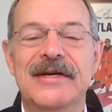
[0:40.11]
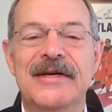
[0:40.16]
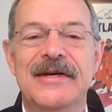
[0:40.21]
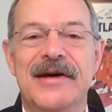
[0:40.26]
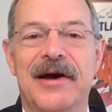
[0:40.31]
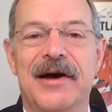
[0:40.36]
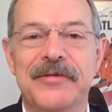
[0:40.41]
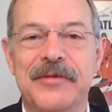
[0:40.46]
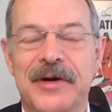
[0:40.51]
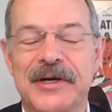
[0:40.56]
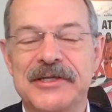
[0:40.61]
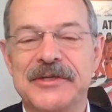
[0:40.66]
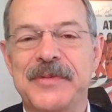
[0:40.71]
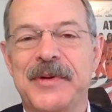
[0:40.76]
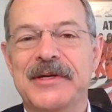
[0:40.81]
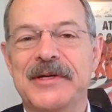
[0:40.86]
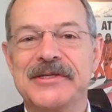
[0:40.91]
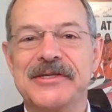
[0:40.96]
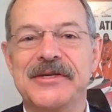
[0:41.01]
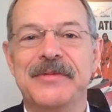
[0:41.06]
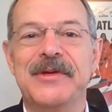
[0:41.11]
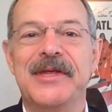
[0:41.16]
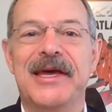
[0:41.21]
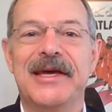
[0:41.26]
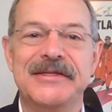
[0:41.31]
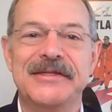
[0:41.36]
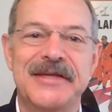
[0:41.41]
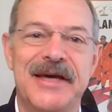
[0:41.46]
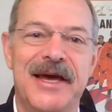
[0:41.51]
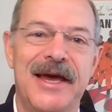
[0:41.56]
although I spent some of
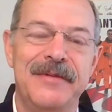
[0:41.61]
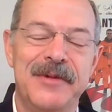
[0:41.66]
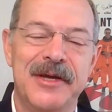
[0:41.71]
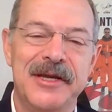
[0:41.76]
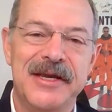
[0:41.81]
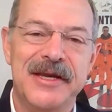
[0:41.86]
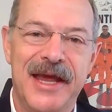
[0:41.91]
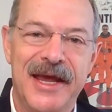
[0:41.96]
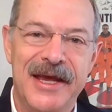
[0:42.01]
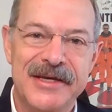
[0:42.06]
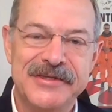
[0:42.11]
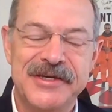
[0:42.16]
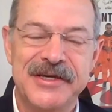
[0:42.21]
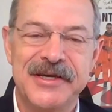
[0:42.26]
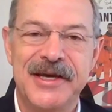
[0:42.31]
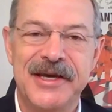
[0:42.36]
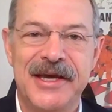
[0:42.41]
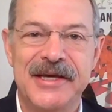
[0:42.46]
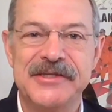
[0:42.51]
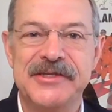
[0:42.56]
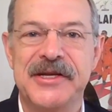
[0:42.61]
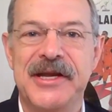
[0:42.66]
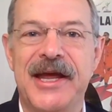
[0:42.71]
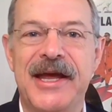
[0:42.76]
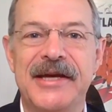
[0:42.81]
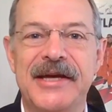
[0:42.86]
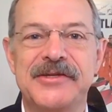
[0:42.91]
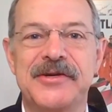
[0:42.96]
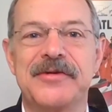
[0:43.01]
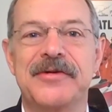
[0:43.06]
that time at NASA as an
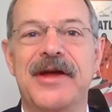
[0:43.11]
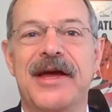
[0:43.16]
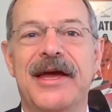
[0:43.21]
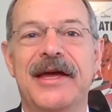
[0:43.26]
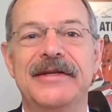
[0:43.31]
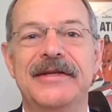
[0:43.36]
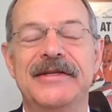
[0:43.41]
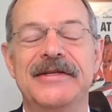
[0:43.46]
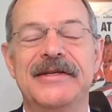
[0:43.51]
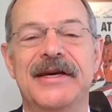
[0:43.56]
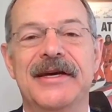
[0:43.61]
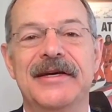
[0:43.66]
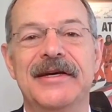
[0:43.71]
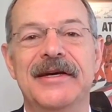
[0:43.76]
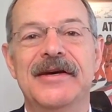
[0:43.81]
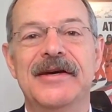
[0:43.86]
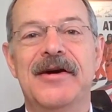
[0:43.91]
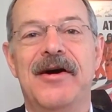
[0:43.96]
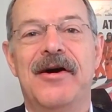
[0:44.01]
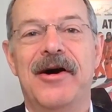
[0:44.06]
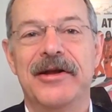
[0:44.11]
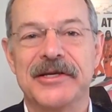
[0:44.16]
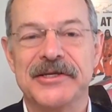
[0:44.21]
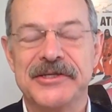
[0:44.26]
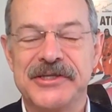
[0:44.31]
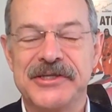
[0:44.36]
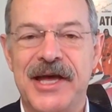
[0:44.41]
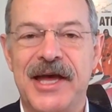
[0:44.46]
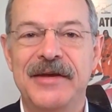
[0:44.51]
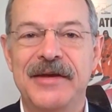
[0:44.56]
astronaut on
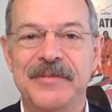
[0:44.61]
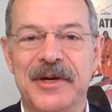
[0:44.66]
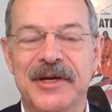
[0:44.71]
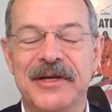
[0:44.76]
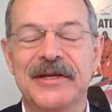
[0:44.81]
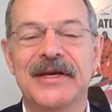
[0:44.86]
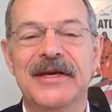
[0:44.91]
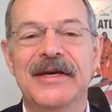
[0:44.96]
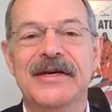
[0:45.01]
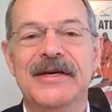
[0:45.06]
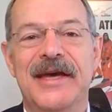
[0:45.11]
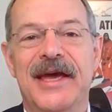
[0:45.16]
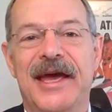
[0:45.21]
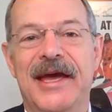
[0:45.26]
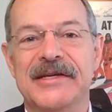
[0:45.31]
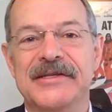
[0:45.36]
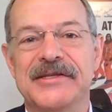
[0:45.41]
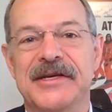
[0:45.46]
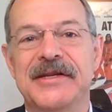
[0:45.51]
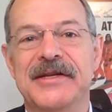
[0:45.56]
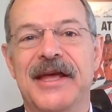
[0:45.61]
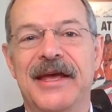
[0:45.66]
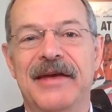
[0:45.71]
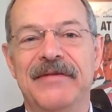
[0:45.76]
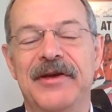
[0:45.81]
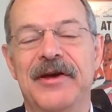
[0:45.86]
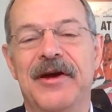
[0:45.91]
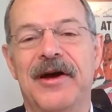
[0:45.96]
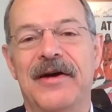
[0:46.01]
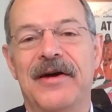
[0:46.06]
assignment as a
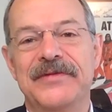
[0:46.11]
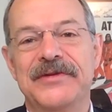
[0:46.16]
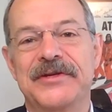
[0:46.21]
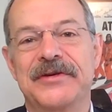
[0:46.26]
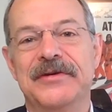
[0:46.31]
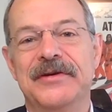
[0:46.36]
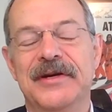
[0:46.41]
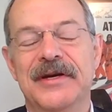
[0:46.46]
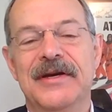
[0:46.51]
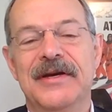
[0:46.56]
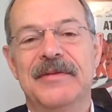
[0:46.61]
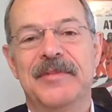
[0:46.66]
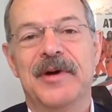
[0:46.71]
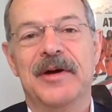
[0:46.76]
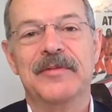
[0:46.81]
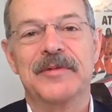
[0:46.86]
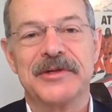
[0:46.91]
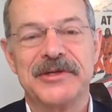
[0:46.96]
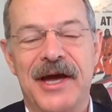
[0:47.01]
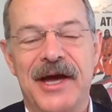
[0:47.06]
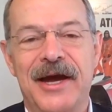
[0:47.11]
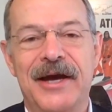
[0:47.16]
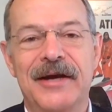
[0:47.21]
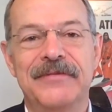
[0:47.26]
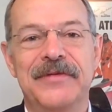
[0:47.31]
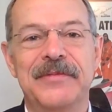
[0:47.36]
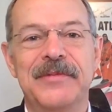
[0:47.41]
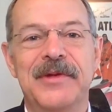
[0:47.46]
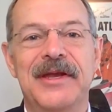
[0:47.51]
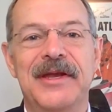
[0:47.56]
Navy officer, but retired
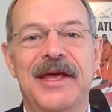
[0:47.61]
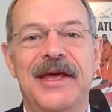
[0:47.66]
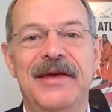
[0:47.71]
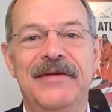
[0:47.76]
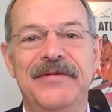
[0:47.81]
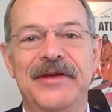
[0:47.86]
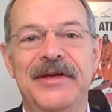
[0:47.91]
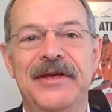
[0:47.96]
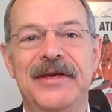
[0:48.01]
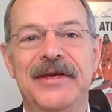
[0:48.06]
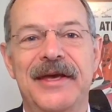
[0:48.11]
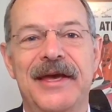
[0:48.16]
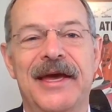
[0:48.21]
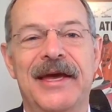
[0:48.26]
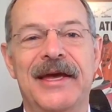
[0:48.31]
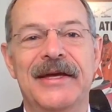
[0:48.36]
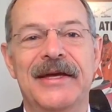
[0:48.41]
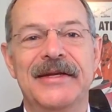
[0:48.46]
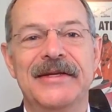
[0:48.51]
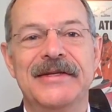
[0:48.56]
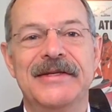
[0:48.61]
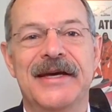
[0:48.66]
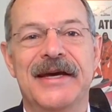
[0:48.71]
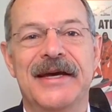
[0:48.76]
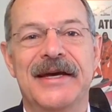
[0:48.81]
from the Navy and